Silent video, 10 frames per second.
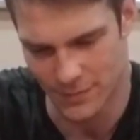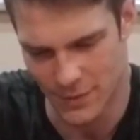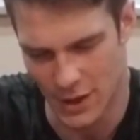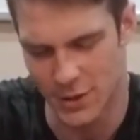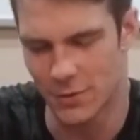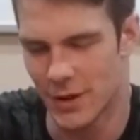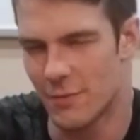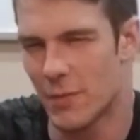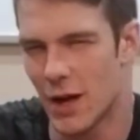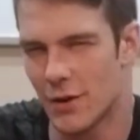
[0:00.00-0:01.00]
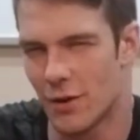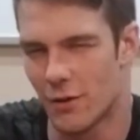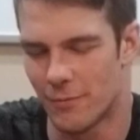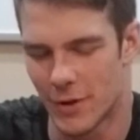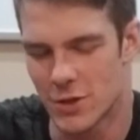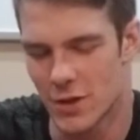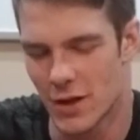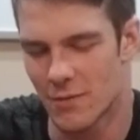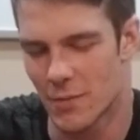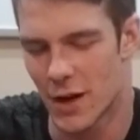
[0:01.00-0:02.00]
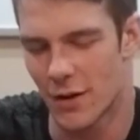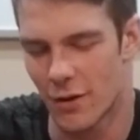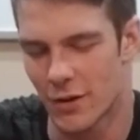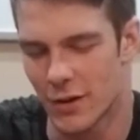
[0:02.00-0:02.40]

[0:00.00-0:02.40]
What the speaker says: I don't have Midol. I should have Midol in